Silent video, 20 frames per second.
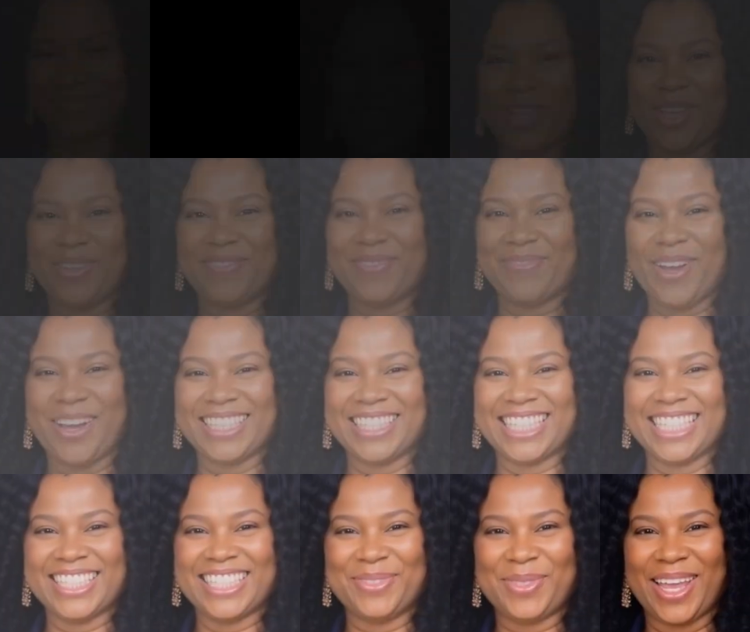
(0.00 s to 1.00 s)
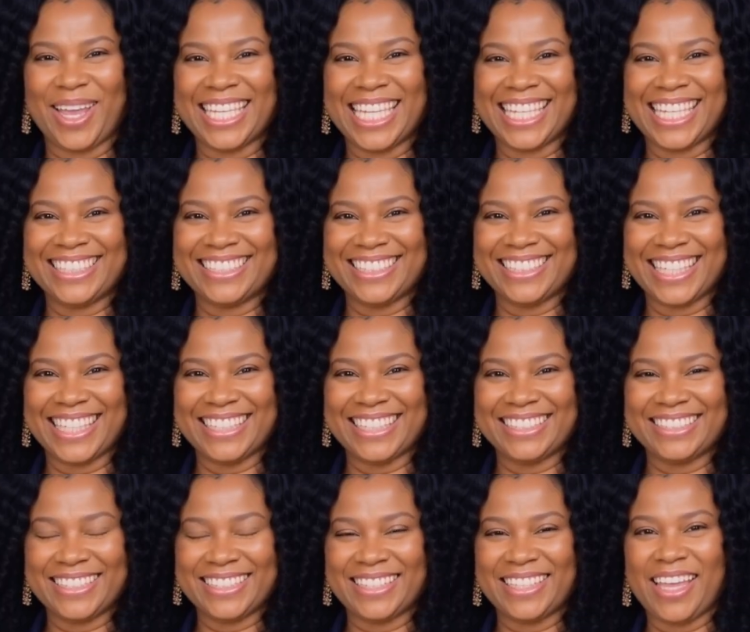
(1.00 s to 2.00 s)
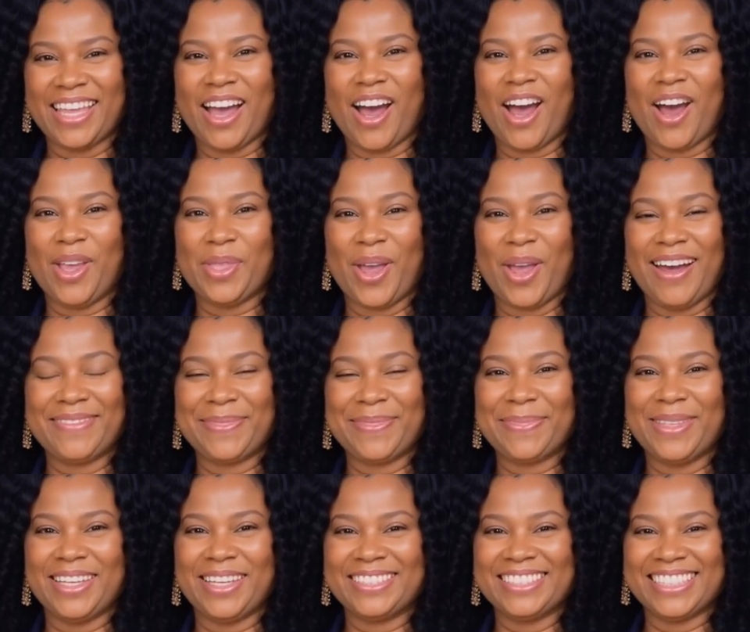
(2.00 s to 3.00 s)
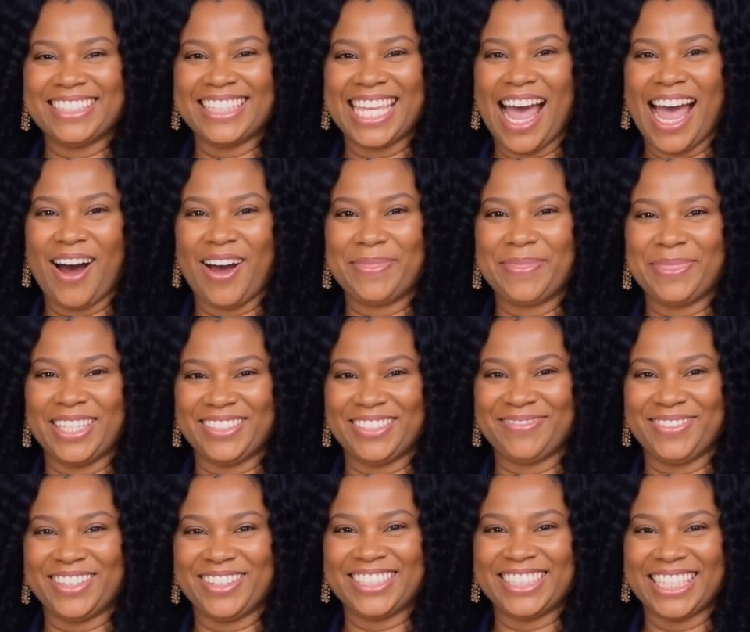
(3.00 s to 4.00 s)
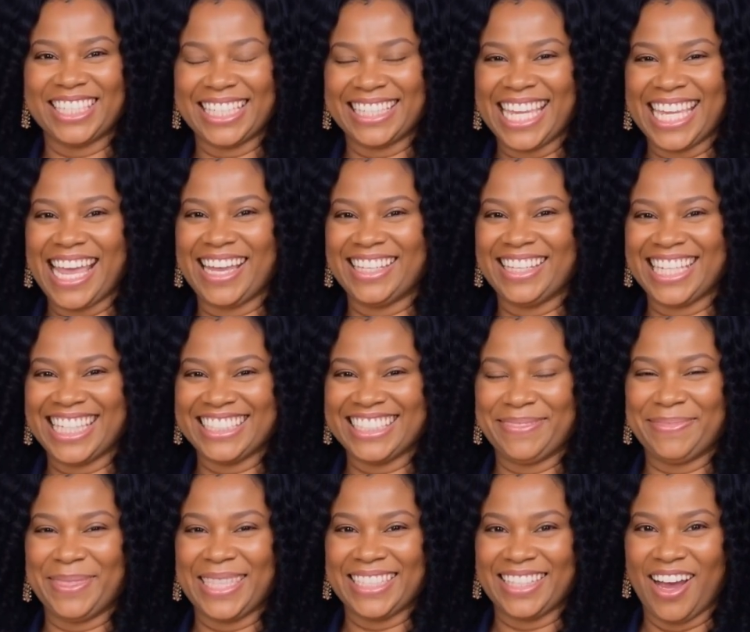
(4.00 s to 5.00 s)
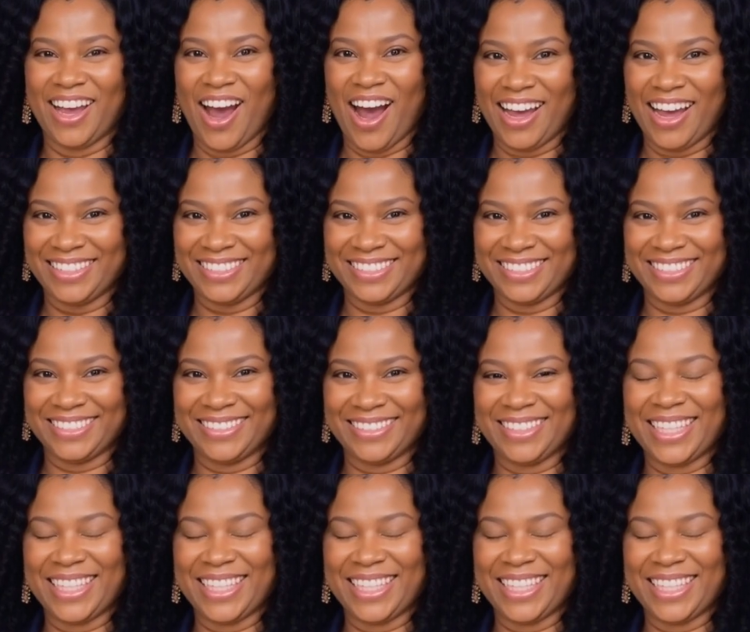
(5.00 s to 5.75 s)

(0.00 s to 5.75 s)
Luke 14:28 says, "Whoever builds a tower must first sit down and estimate the cost."